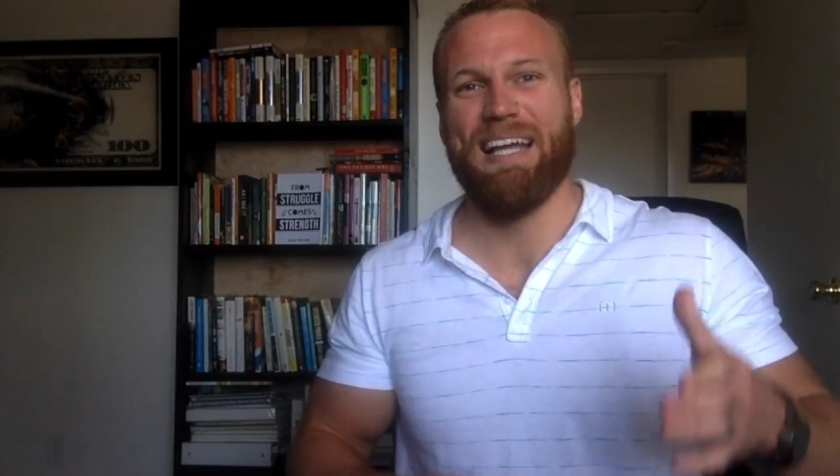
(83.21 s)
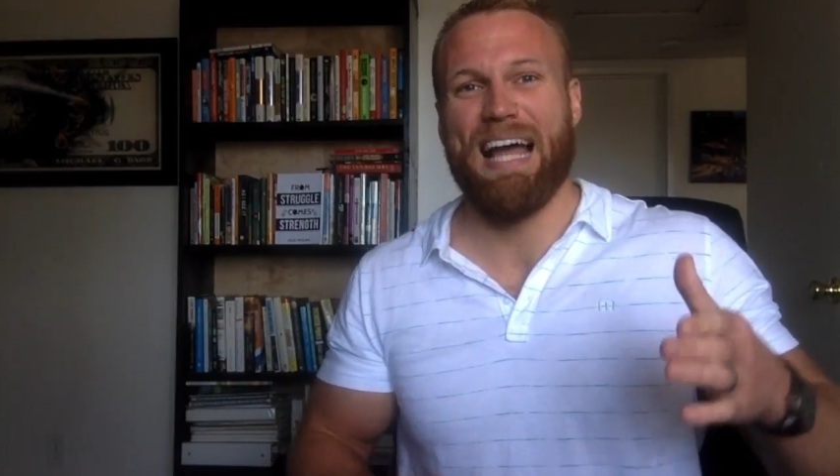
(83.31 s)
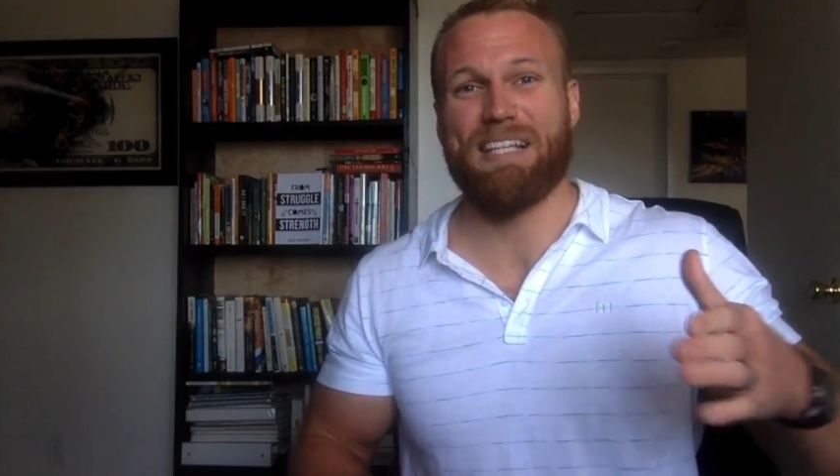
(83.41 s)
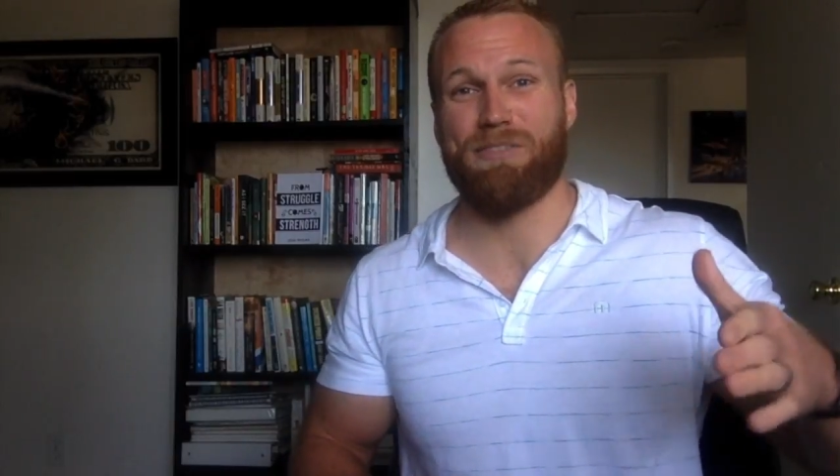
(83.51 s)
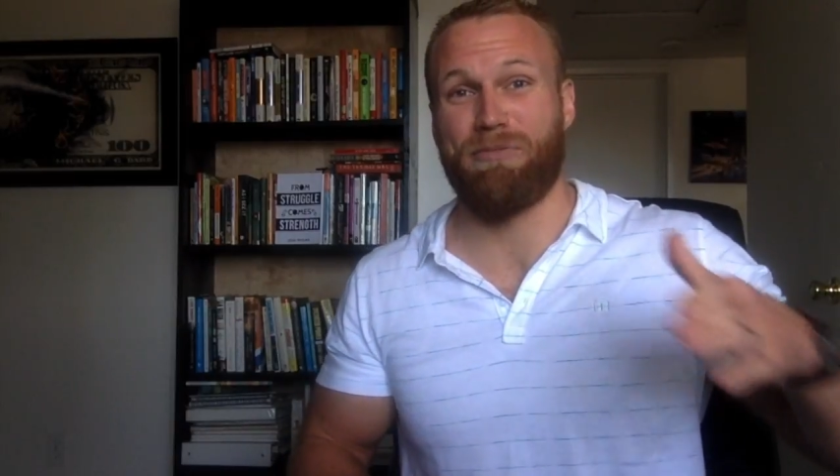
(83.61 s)

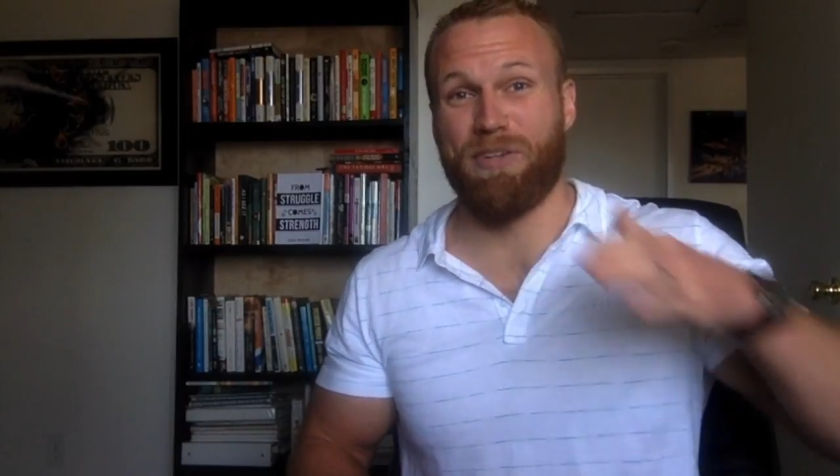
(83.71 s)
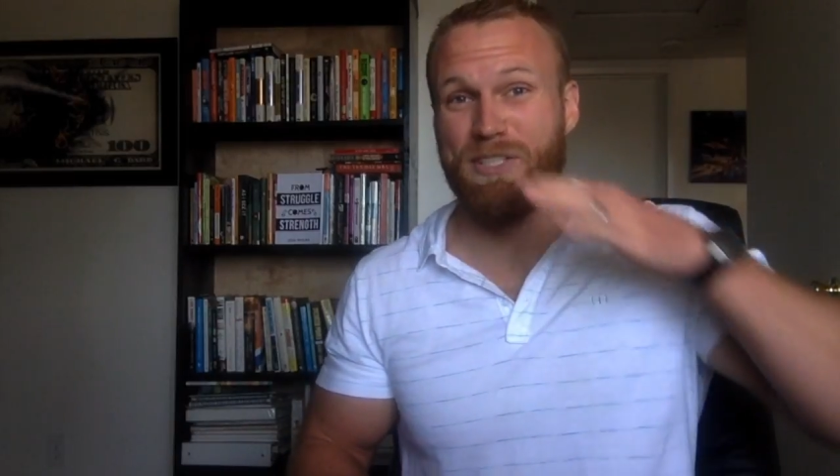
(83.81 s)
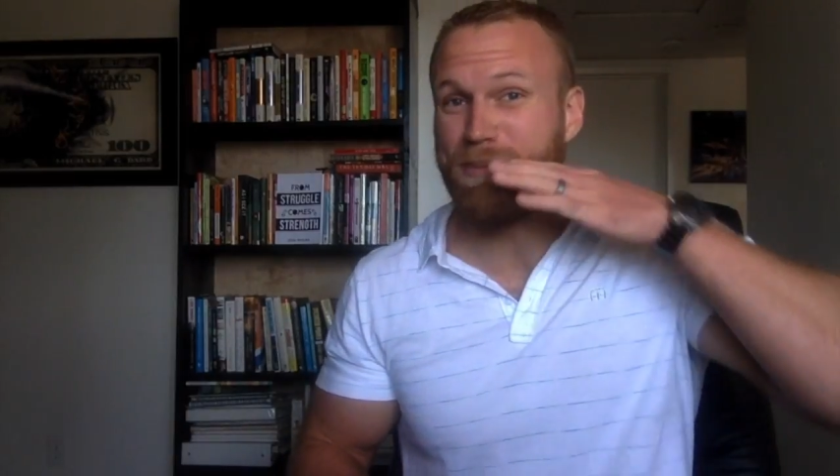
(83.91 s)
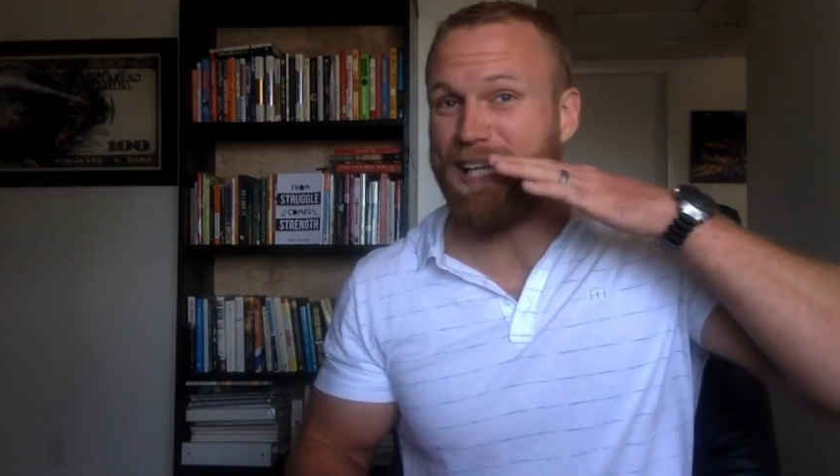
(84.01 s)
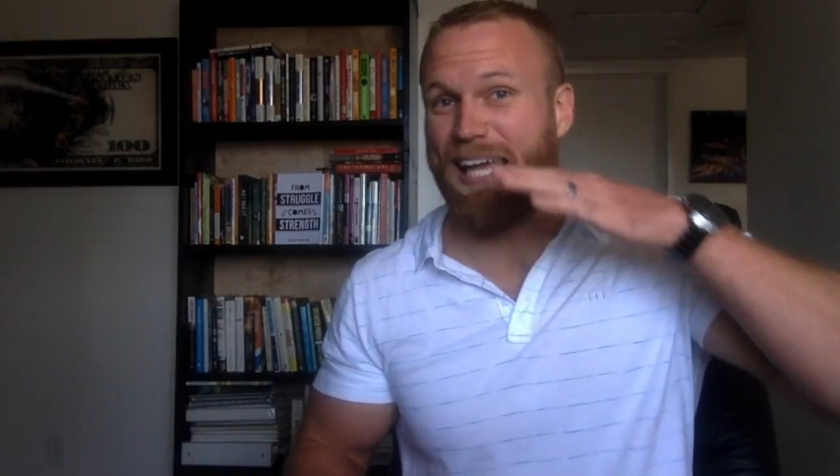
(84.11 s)
has a
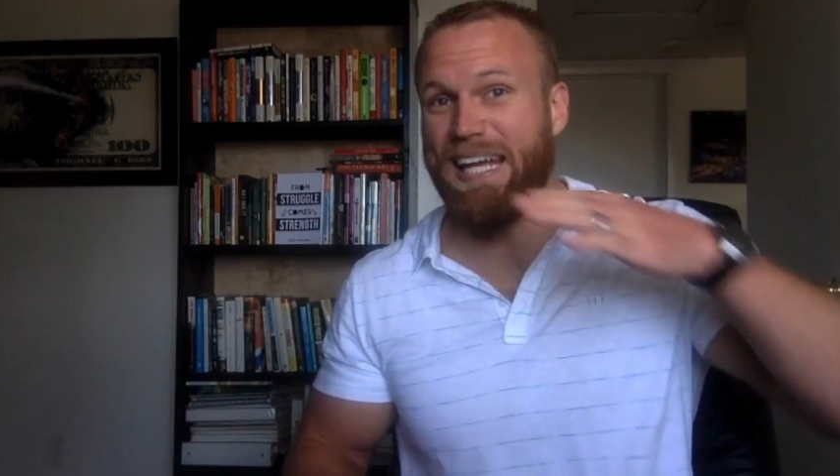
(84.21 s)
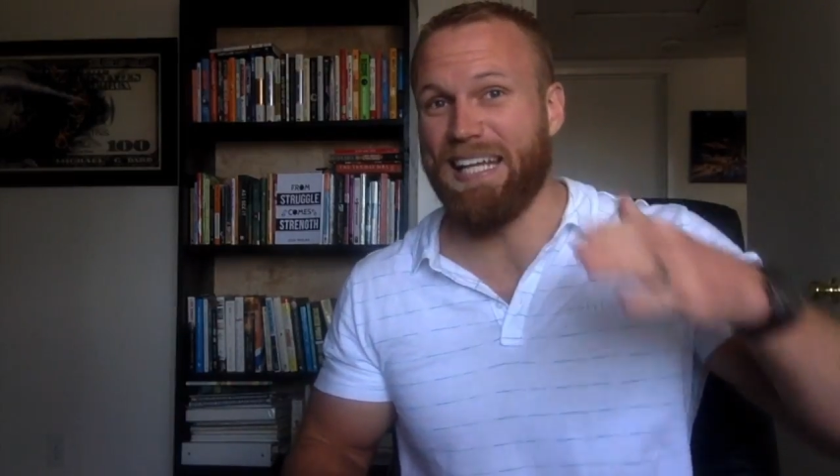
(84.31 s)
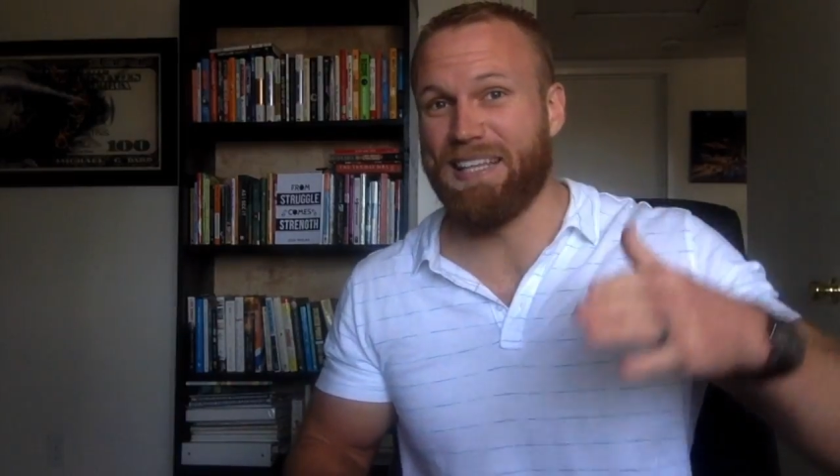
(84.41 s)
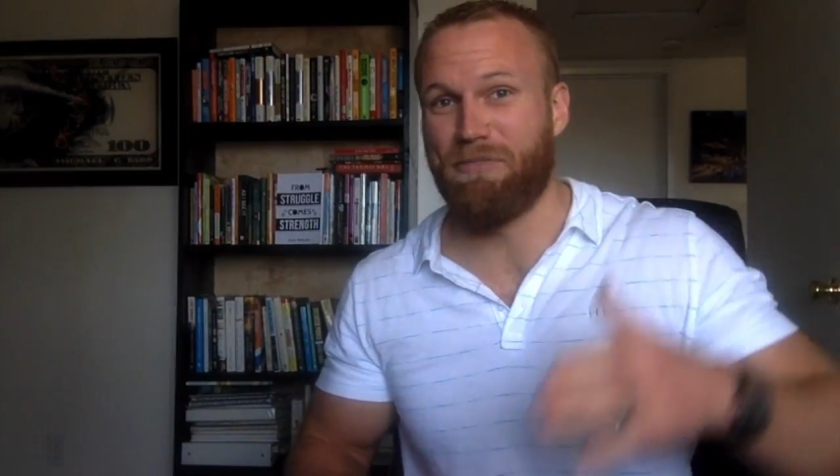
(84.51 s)
frisbee, hit it in the